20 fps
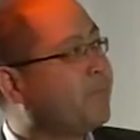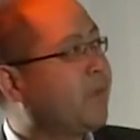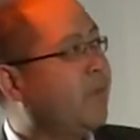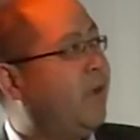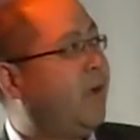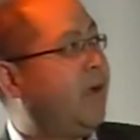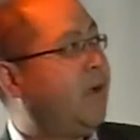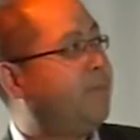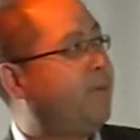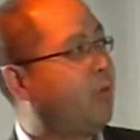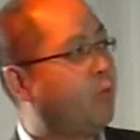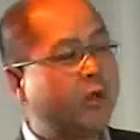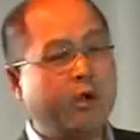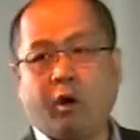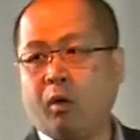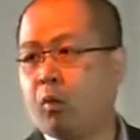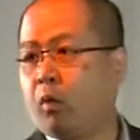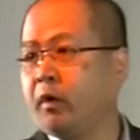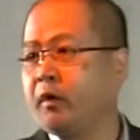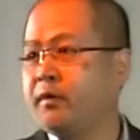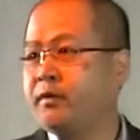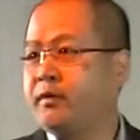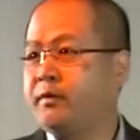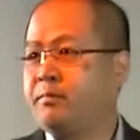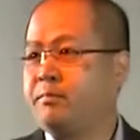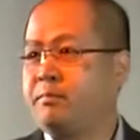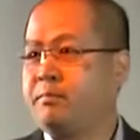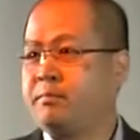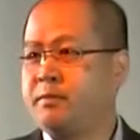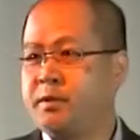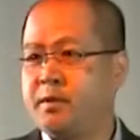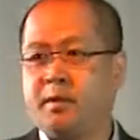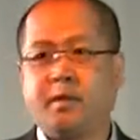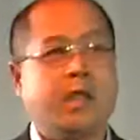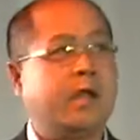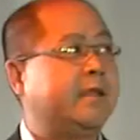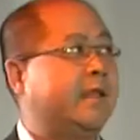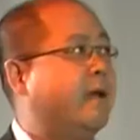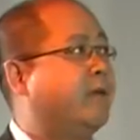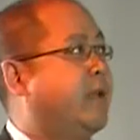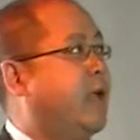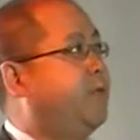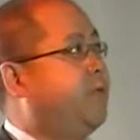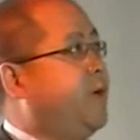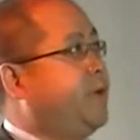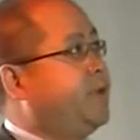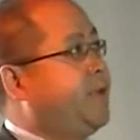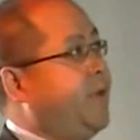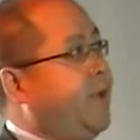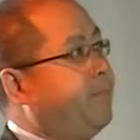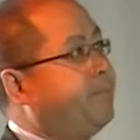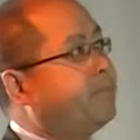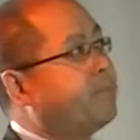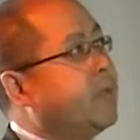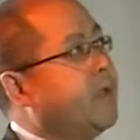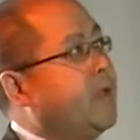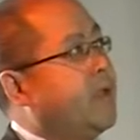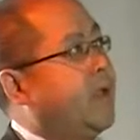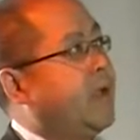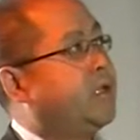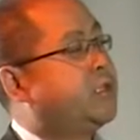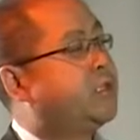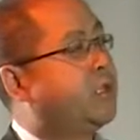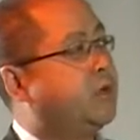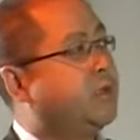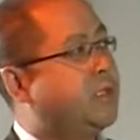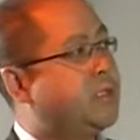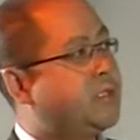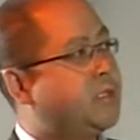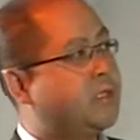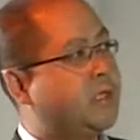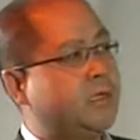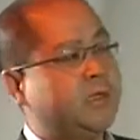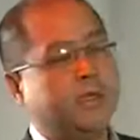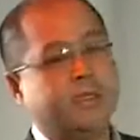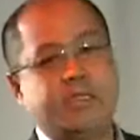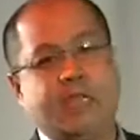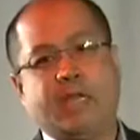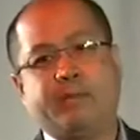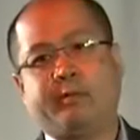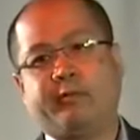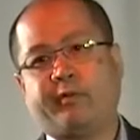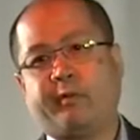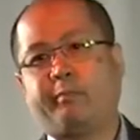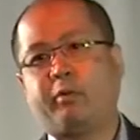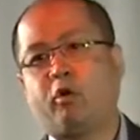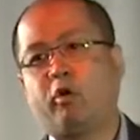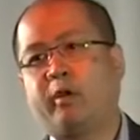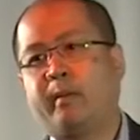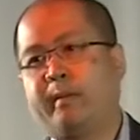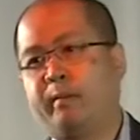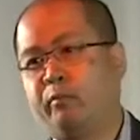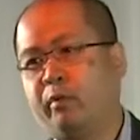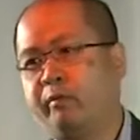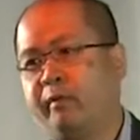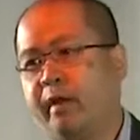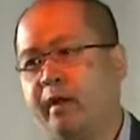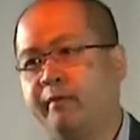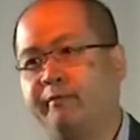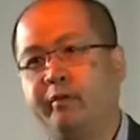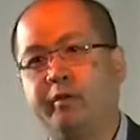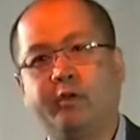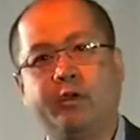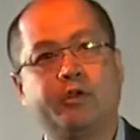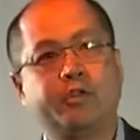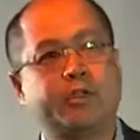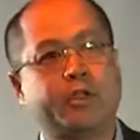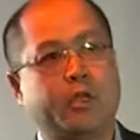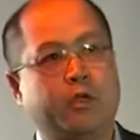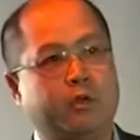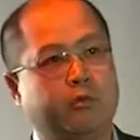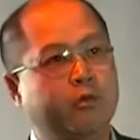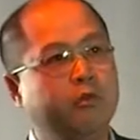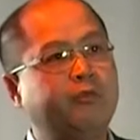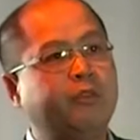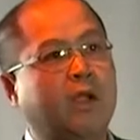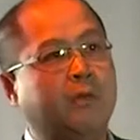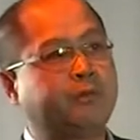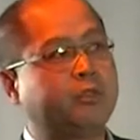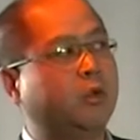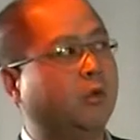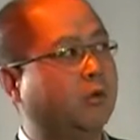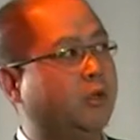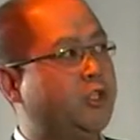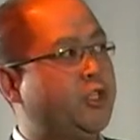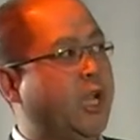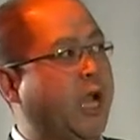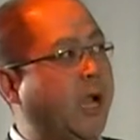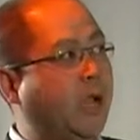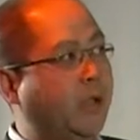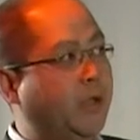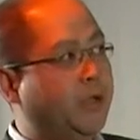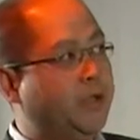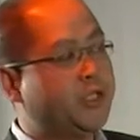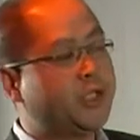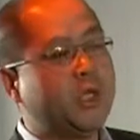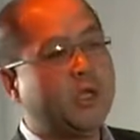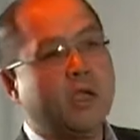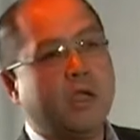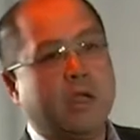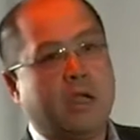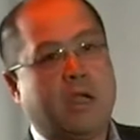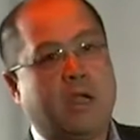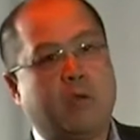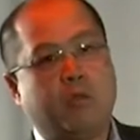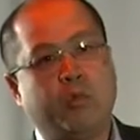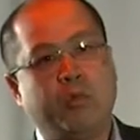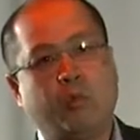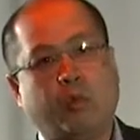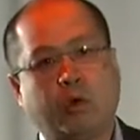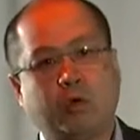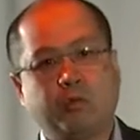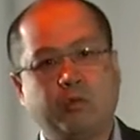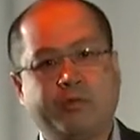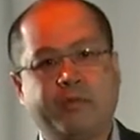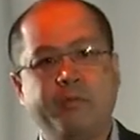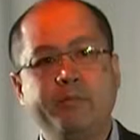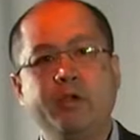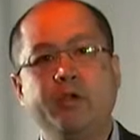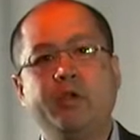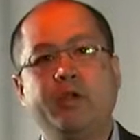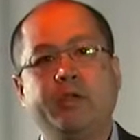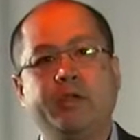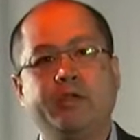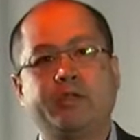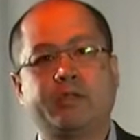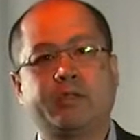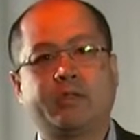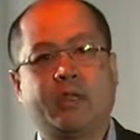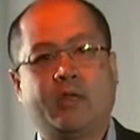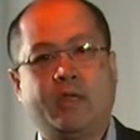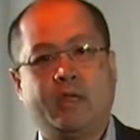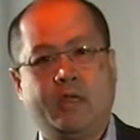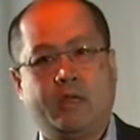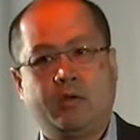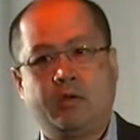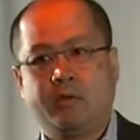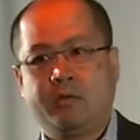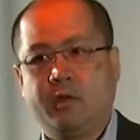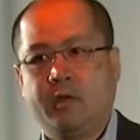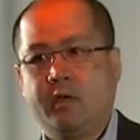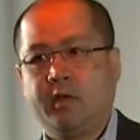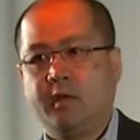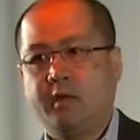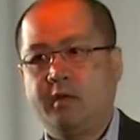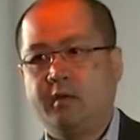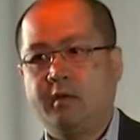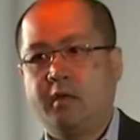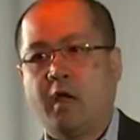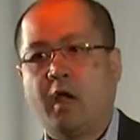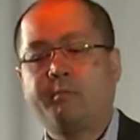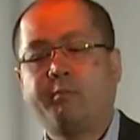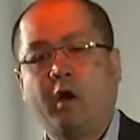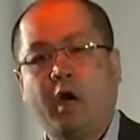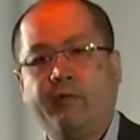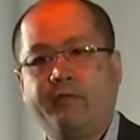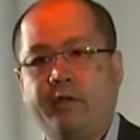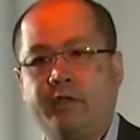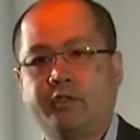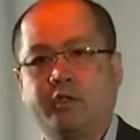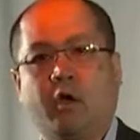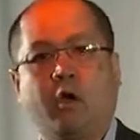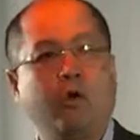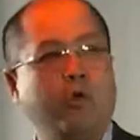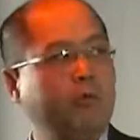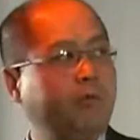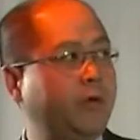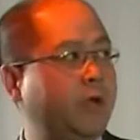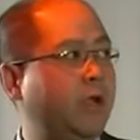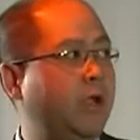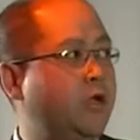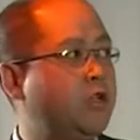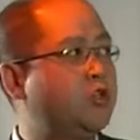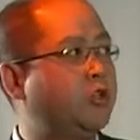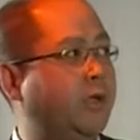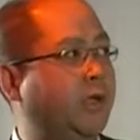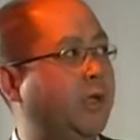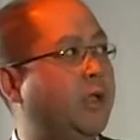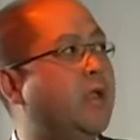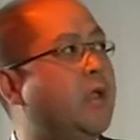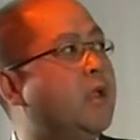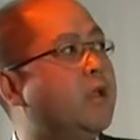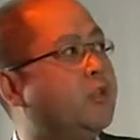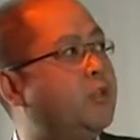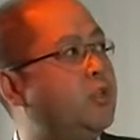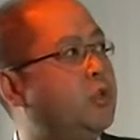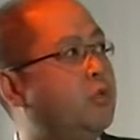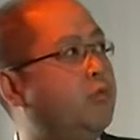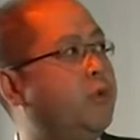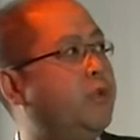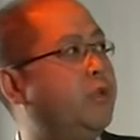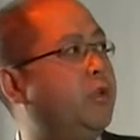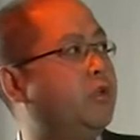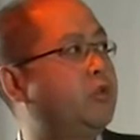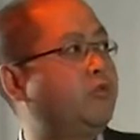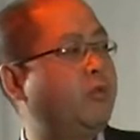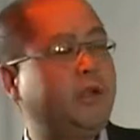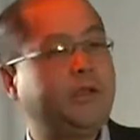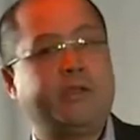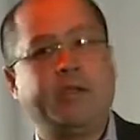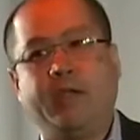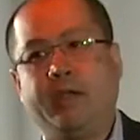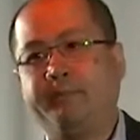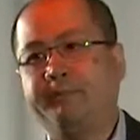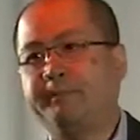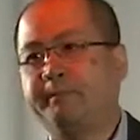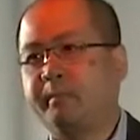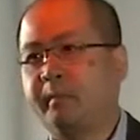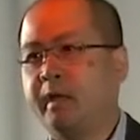But we are working to cut down that red tape. And so this is an example of a program that we ran a few years ago, the Rooftop Solar Challenge. We worked with communities and nonprofits all over the country to reduce red tape.